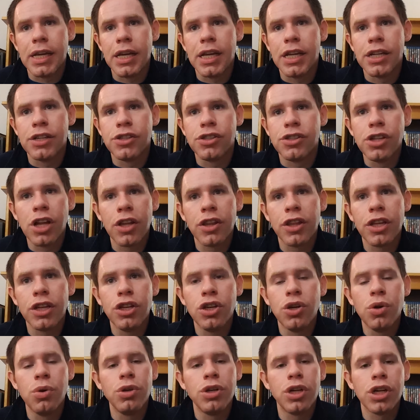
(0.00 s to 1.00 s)
It's nothing
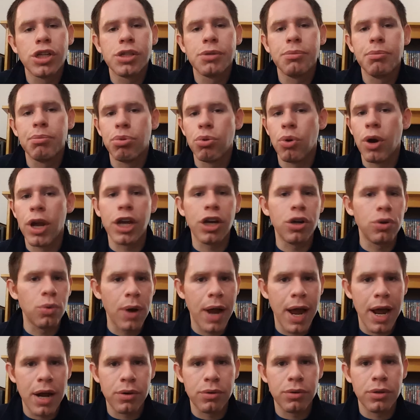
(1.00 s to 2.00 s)
new. It doesn't break
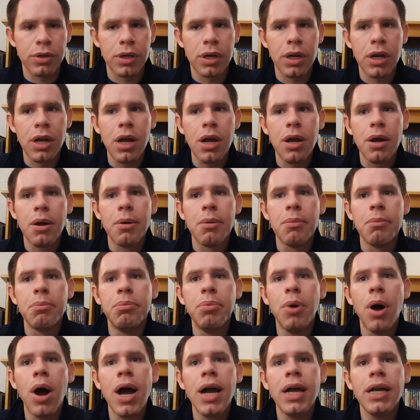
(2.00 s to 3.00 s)
ground.
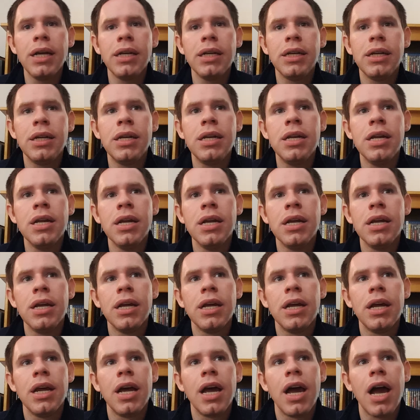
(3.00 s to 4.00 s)
But
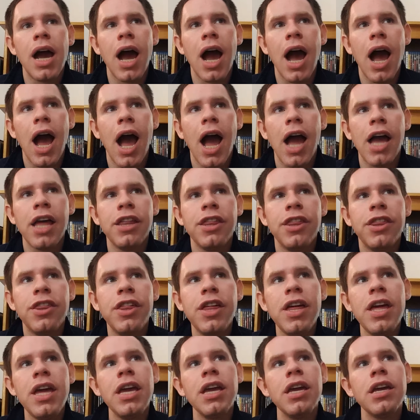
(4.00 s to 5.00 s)
I
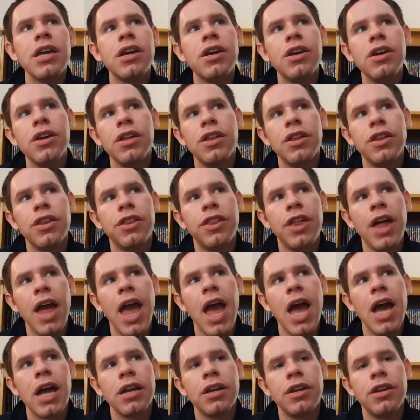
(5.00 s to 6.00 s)
think
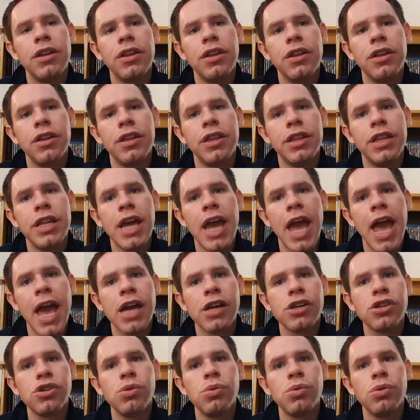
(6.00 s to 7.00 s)
that the
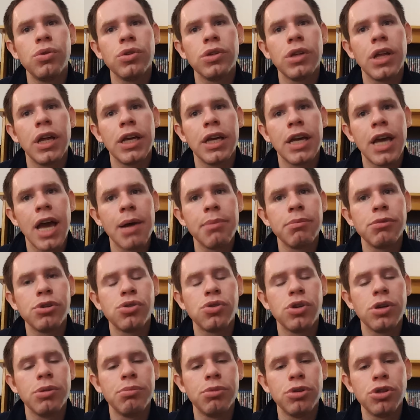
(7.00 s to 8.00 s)
actual
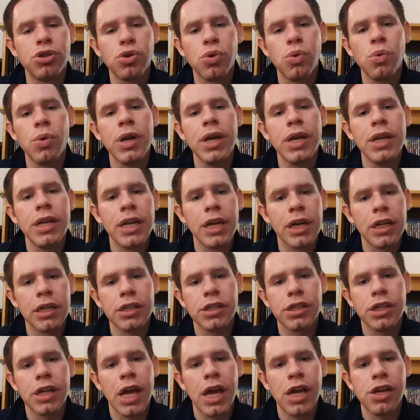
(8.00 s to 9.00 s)
chemistry between
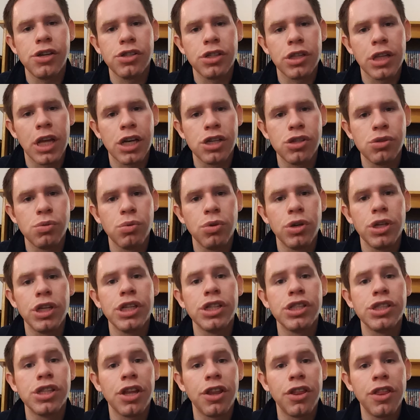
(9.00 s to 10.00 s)
Nicolas Cage and Elijah Wood
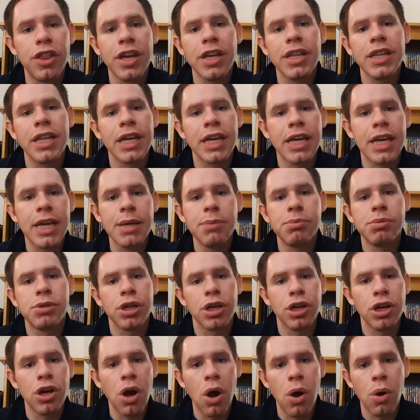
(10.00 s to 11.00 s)
is the thing that keeps
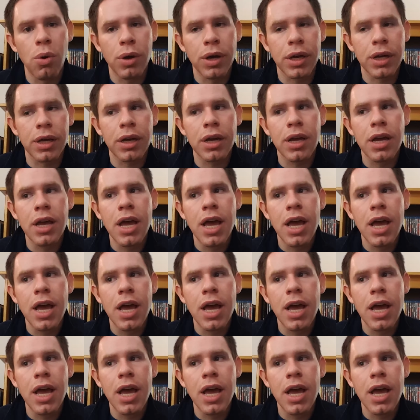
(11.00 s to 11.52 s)
it going.